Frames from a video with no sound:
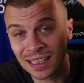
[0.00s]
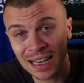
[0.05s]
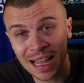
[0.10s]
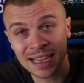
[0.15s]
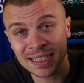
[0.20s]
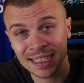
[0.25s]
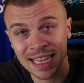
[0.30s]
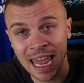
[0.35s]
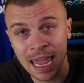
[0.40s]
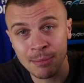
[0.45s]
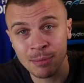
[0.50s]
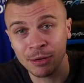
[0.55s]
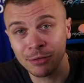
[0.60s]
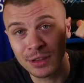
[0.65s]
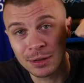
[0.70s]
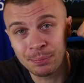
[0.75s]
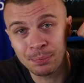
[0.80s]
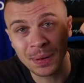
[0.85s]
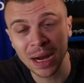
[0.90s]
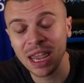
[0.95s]
last game
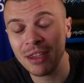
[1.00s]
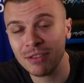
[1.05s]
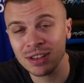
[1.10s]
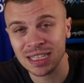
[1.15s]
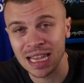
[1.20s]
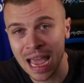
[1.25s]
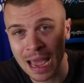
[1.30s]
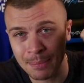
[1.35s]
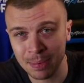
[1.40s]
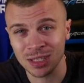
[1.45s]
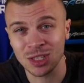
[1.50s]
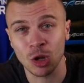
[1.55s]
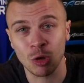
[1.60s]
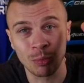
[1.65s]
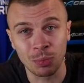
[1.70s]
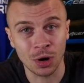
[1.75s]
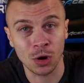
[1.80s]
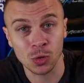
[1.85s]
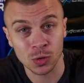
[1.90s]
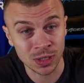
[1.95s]
of the previous
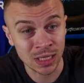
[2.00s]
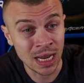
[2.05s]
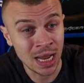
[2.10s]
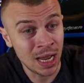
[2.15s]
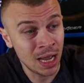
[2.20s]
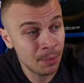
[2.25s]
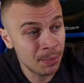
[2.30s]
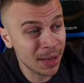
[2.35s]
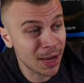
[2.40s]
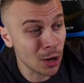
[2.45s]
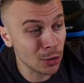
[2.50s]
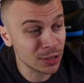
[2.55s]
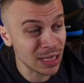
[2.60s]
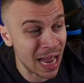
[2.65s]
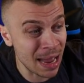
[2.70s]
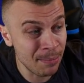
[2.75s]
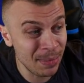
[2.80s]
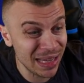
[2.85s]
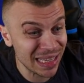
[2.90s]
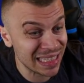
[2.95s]
episode bros because
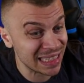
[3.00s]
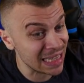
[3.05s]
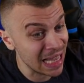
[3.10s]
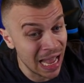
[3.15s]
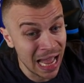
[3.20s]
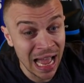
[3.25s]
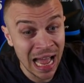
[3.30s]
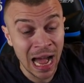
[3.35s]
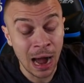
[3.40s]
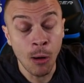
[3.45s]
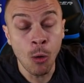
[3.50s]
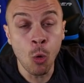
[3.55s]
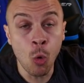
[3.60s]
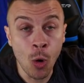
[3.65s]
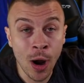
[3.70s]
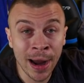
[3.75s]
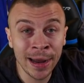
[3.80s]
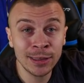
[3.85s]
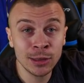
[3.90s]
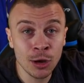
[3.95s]
I missed
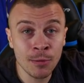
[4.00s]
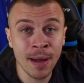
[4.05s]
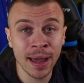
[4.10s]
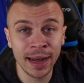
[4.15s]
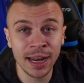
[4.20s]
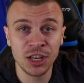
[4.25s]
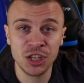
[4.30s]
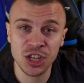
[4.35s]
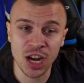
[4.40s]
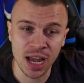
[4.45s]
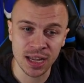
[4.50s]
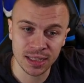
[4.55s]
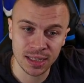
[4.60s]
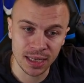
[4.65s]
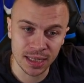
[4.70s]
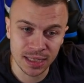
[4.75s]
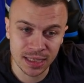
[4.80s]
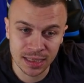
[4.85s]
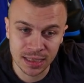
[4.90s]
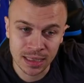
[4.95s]
way too many
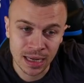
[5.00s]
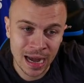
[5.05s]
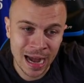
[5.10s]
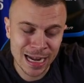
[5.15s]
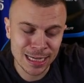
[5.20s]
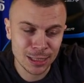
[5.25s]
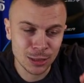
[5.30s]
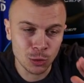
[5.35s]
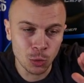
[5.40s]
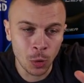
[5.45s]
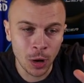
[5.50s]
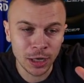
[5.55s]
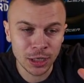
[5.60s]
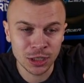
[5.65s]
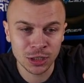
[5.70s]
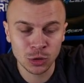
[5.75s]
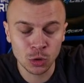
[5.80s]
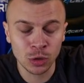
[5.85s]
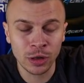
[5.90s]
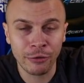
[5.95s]
chances, I
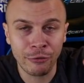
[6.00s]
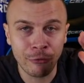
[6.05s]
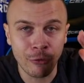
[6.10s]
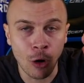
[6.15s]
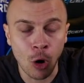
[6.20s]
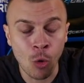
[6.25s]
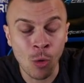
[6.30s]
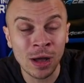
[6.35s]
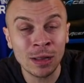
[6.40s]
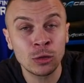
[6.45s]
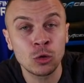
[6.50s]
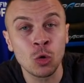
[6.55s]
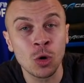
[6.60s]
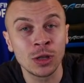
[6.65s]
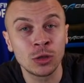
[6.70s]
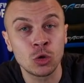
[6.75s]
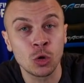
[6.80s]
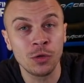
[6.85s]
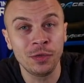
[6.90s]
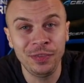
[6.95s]
switched to the
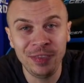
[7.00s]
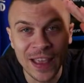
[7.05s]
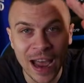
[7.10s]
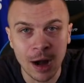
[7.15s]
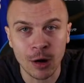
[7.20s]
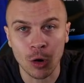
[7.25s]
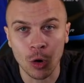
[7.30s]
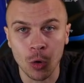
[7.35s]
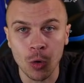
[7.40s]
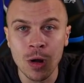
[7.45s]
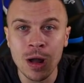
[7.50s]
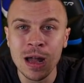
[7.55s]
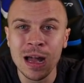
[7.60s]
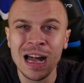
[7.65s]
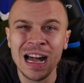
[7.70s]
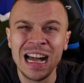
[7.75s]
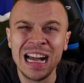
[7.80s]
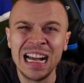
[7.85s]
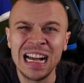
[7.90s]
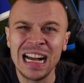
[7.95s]
4-1-2-1-2 narrow,
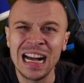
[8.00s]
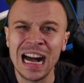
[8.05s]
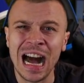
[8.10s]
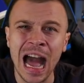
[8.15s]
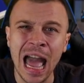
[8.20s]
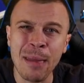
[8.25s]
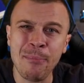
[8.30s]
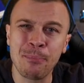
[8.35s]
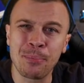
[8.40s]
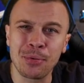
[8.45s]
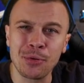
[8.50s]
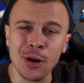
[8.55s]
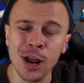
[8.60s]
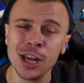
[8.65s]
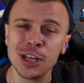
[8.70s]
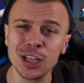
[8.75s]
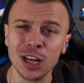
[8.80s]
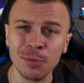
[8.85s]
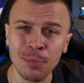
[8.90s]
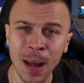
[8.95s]
I
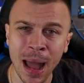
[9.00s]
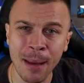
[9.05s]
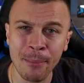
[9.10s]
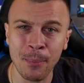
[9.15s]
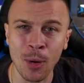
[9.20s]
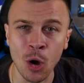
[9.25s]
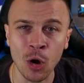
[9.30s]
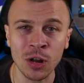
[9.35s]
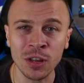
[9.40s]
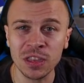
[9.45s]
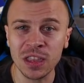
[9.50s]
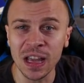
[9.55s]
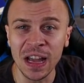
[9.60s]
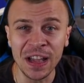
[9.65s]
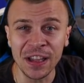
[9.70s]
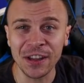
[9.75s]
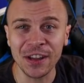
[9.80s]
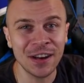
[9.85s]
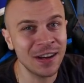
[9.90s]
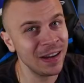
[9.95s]
pressured my opponent,
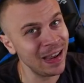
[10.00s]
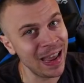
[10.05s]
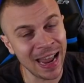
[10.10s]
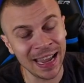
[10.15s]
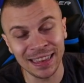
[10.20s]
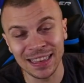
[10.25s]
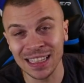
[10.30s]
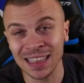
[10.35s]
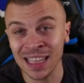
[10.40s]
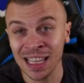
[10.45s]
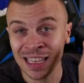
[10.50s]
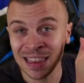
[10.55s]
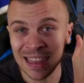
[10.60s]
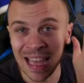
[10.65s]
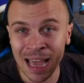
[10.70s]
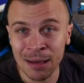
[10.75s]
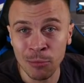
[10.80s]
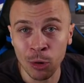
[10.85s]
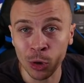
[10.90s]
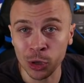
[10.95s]
created
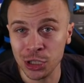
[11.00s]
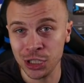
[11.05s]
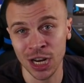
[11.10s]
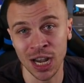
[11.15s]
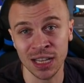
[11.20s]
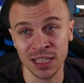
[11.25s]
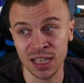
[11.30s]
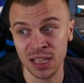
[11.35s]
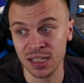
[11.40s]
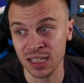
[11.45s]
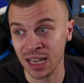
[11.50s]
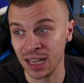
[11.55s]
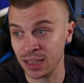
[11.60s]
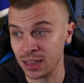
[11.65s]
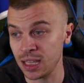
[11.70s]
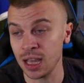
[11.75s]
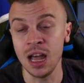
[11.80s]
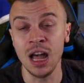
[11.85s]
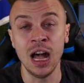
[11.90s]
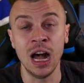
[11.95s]
10 more chances
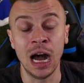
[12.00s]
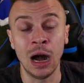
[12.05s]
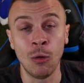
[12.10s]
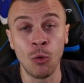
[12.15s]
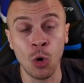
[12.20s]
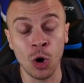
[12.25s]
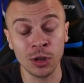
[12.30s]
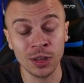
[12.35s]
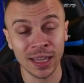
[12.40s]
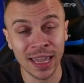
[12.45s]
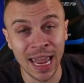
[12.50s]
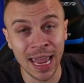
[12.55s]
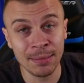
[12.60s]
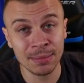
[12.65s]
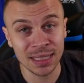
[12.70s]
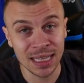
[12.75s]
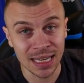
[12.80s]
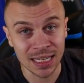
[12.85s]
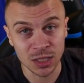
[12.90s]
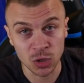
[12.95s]
and won the game
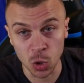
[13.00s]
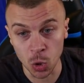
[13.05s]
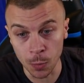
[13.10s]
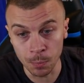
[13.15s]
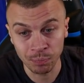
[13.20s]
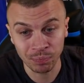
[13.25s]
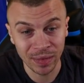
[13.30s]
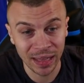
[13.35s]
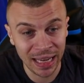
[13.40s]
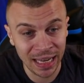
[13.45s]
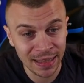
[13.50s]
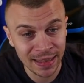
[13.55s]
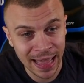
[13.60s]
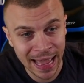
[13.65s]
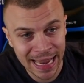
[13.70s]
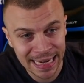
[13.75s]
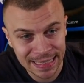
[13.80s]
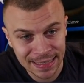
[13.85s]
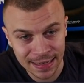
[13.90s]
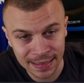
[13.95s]
6-2 in
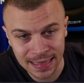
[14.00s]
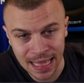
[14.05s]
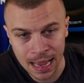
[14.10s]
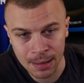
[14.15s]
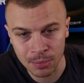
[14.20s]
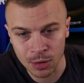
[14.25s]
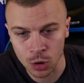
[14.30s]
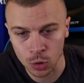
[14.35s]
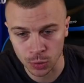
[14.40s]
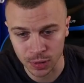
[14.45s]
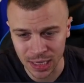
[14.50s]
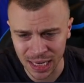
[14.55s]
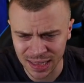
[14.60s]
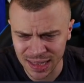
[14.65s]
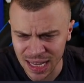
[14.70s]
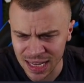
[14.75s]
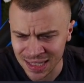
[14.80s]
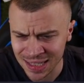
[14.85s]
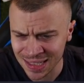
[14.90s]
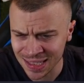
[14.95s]
extra time bros.
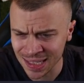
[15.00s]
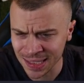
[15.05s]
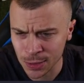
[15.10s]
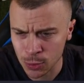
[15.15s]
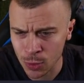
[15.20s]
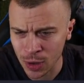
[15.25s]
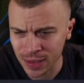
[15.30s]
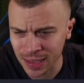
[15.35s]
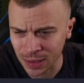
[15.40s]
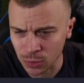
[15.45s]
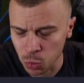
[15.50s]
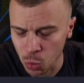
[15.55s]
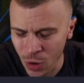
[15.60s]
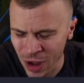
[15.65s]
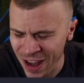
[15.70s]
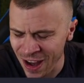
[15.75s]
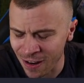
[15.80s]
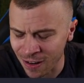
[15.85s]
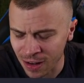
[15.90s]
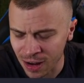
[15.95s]
And that's the squad that
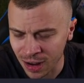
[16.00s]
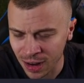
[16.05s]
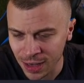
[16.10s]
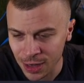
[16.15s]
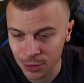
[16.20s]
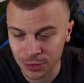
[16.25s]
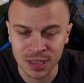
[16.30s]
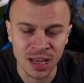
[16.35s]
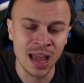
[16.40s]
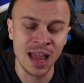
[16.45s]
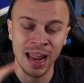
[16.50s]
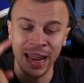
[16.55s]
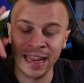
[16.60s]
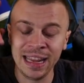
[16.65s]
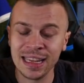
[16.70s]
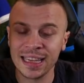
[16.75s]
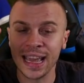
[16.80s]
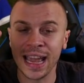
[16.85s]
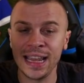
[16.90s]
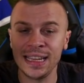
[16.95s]
we are gonna use
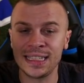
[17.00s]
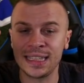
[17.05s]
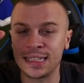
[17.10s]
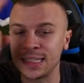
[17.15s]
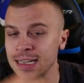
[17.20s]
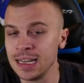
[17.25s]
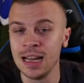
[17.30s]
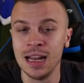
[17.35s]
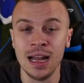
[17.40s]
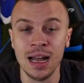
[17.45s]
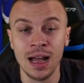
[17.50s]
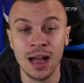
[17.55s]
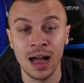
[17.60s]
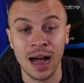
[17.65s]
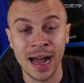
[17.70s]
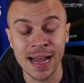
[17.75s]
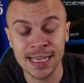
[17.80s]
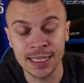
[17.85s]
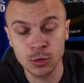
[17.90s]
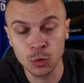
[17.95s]
in case
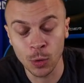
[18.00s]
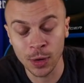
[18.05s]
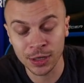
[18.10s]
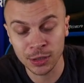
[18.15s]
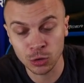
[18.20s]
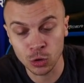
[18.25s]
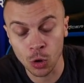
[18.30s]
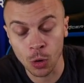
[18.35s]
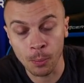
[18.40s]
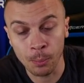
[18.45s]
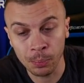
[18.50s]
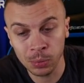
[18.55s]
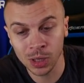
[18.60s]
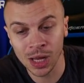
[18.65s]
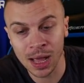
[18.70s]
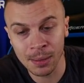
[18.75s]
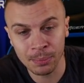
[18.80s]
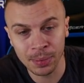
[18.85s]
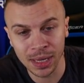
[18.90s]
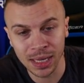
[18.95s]
I switched to
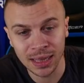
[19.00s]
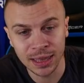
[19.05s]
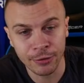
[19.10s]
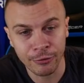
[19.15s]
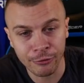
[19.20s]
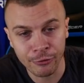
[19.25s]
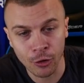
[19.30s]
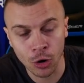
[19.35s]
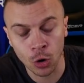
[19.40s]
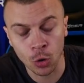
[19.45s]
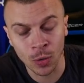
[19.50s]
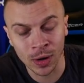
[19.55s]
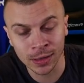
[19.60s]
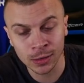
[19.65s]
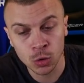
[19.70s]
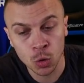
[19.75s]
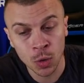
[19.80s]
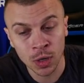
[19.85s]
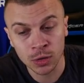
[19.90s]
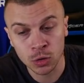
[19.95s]
plan B, the
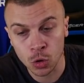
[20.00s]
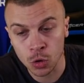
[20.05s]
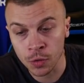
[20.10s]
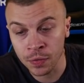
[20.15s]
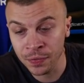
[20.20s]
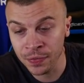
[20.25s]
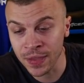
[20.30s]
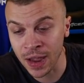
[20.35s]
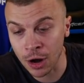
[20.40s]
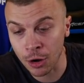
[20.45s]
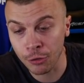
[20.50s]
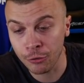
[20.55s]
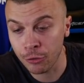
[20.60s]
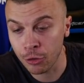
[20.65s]
4-1-2-1-2 narrow